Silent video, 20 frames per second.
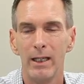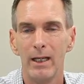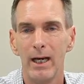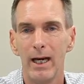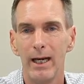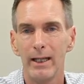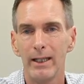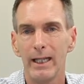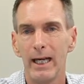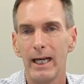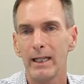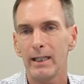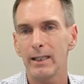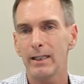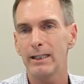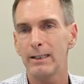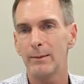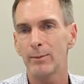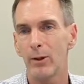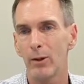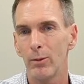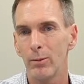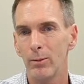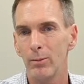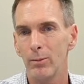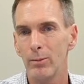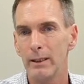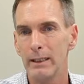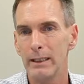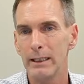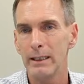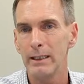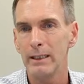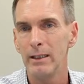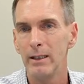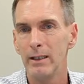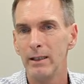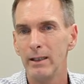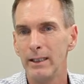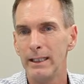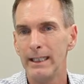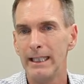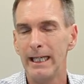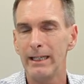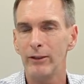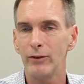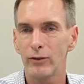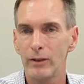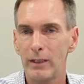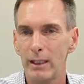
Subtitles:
And that is probably the entry